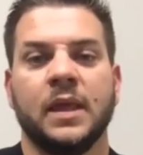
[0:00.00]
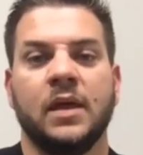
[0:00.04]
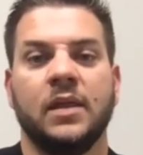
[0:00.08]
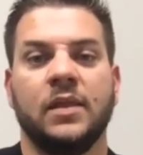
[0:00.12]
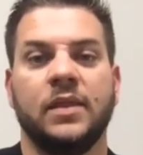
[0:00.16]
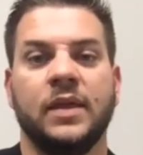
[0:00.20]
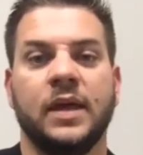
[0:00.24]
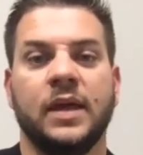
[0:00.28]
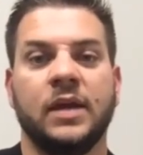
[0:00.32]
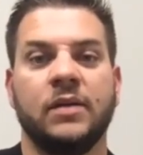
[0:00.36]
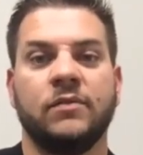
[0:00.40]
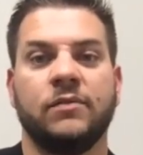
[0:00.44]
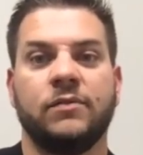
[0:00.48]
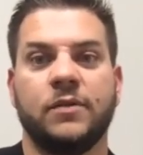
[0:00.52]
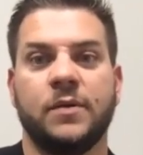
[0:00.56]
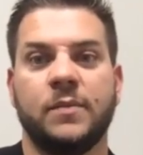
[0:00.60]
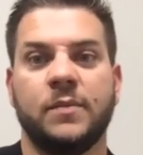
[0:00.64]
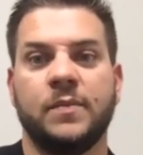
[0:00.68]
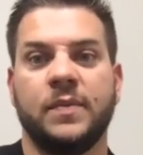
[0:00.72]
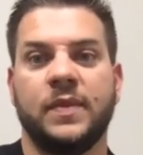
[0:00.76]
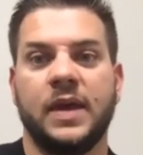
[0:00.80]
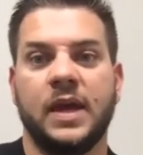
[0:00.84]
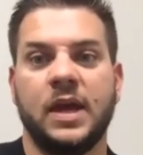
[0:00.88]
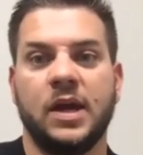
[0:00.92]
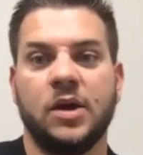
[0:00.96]
Then
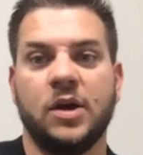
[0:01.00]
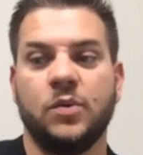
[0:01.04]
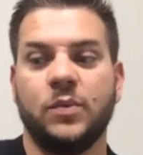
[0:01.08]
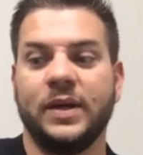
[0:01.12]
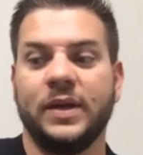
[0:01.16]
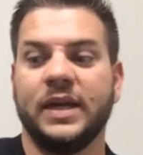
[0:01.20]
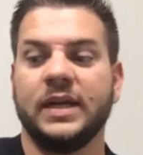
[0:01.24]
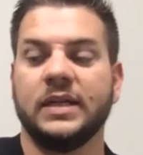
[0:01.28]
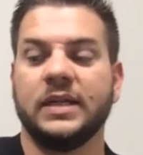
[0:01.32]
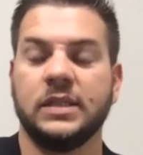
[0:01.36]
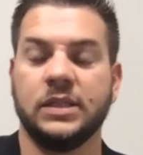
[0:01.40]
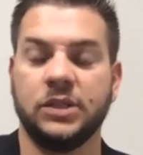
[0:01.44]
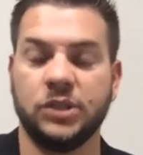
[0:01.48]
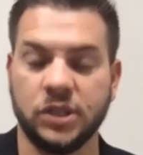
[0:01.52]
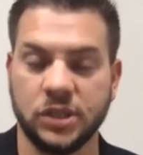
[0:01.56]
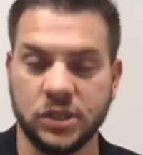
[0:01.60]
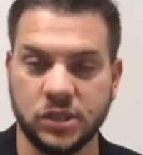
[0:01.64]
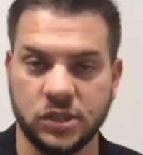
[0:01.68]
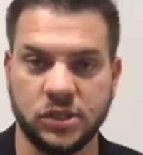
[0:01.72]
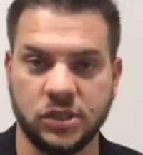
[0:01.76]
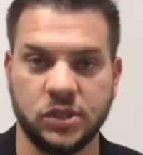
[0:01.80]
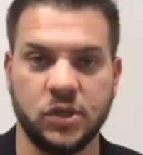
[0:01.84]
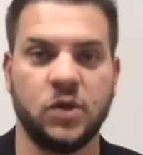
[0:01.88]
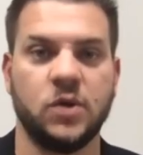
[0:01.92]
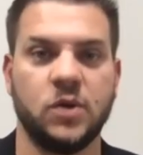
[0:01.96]
from there, we get to
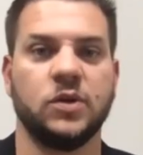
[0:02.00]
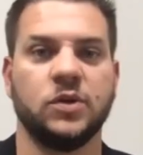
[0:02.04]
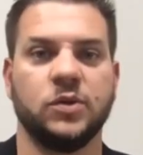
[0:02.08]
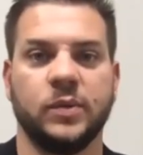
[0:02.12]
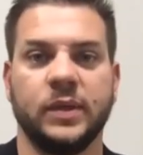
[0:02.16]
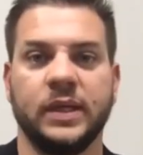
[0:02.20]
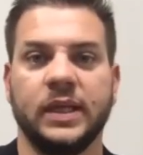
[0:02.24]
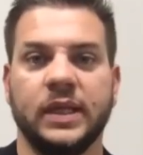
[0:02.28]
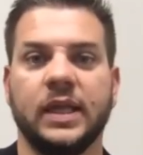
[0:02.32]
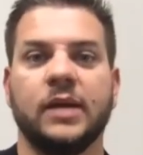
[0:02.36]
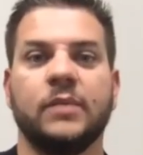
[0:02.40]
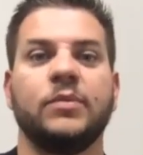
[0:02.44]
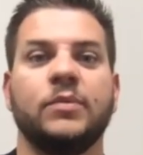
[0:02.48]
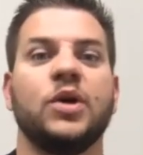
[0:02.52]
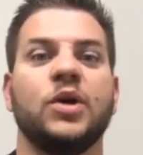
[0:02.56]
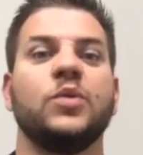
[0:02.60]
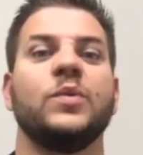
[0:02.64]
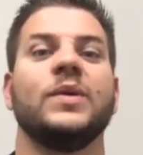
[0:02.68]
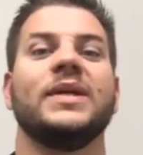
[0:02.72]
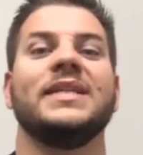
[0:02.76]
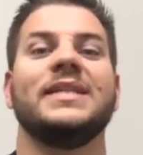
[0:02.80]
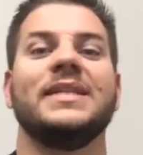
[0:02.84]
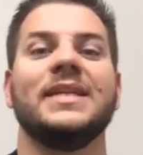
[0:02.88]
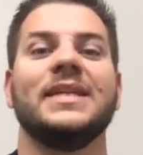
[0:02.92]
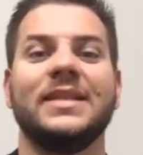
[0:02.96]
just sold. We let them know
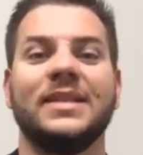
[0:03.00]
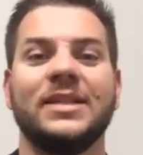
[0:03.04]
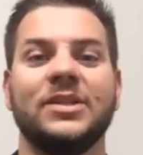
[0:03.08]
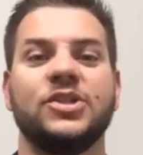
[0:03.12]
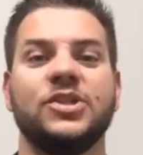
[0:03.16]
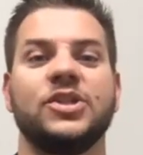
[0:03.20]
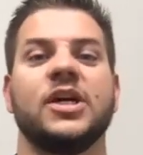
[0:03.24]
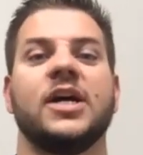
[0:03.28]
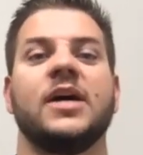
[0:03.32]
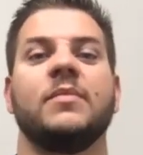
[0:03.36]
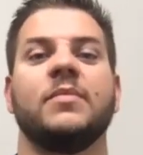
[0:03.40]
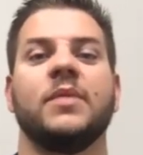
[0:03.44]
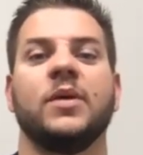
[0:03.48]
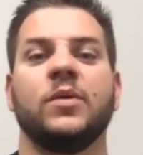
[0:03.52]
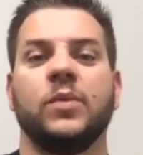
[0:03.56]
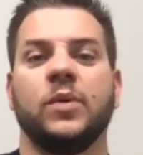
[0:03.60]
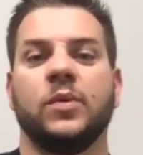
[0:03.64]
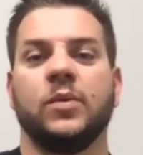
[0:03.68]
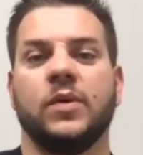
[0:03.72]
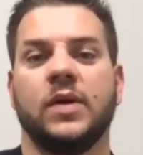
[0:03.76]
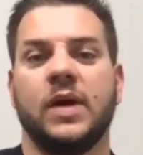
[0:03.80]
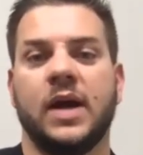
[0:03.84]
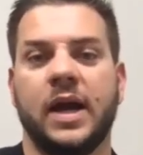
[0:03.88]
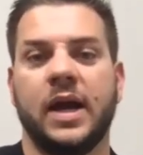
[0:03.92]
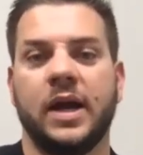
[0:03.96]
we did the job that we
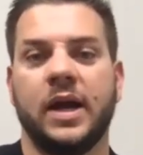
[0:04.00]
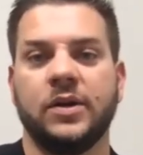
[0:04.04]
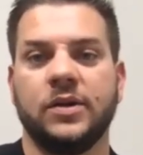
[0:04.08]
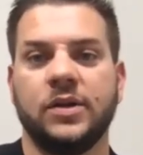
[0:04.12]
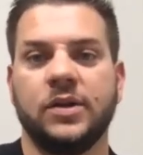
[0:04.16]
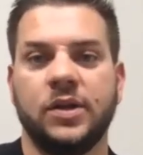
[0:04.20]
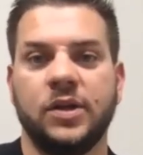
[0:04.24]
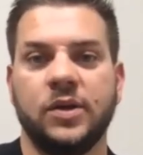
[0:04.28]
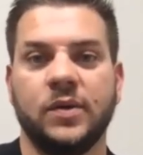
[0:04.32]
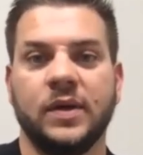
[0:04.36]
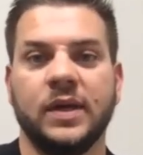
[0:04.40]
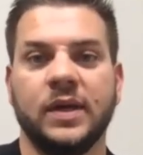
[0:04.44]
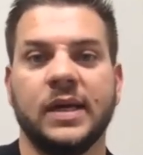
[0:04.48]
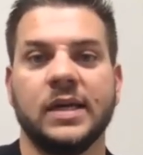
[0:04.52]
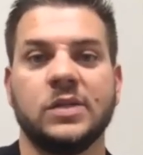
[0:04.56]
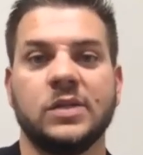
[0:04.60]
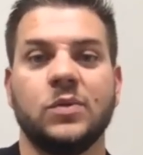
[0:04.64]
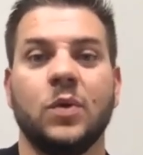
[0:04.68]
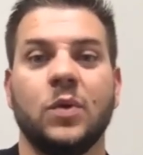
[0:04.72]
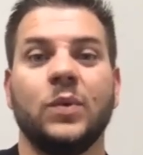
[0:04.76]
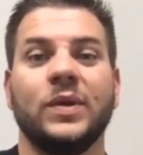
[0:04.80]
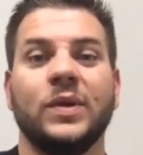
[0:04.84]
were hired to do. And guess what?